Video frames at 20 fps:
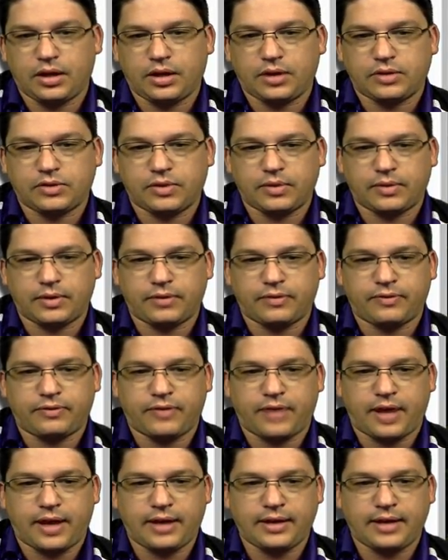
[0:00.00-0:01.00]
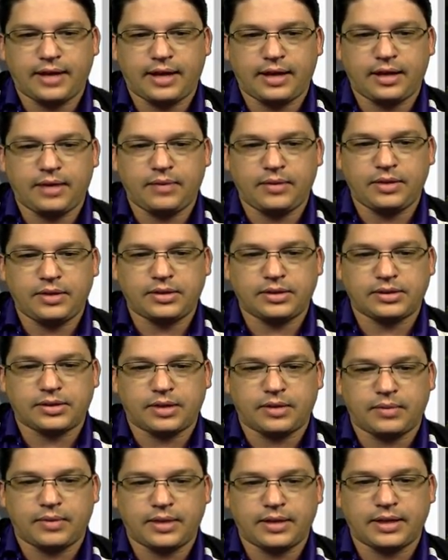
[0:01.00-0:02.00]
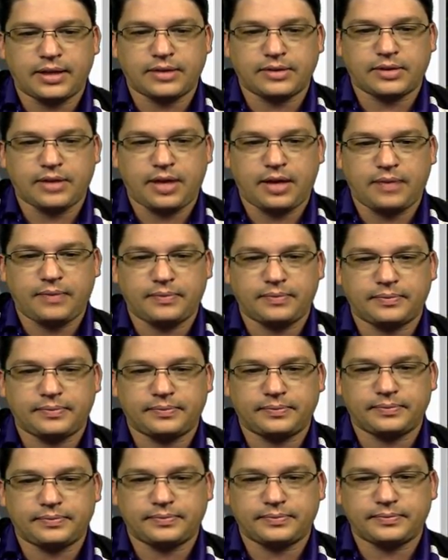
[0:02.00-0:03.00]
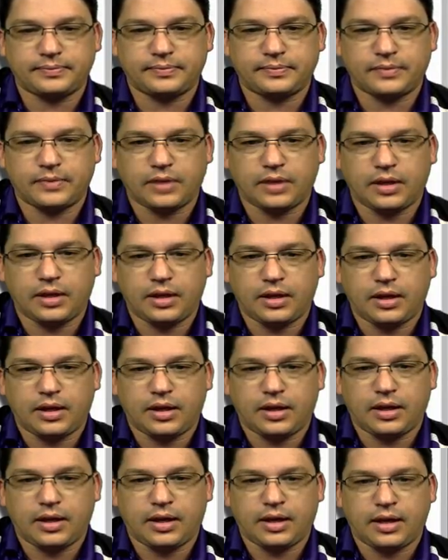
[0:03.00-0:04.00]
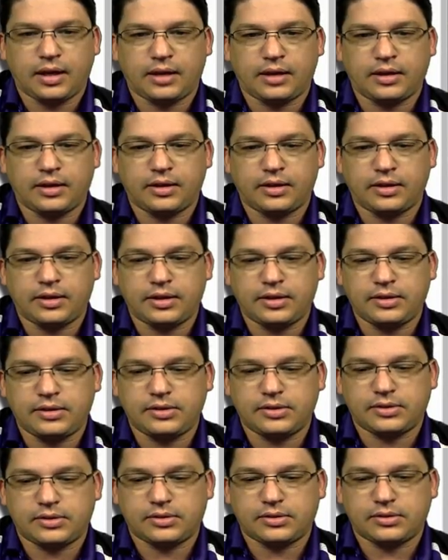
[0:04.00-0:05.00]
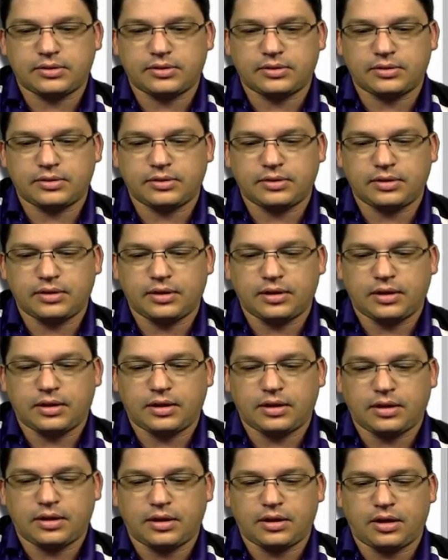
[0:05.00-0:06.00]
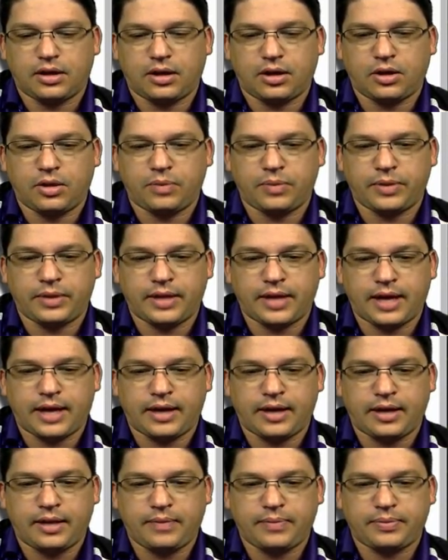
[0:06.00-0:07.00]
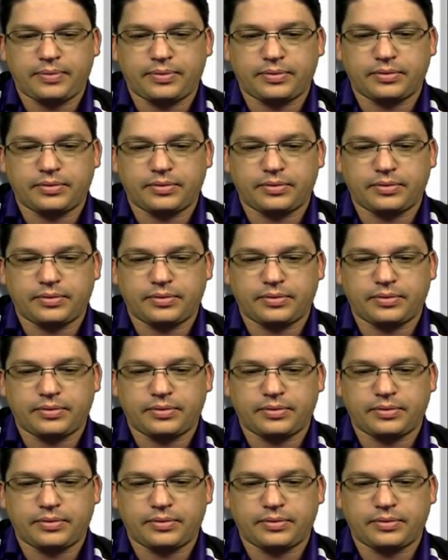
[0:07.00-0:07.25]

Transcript: So I'm going to find that image. It's on my desktop. And there it is. Open that up.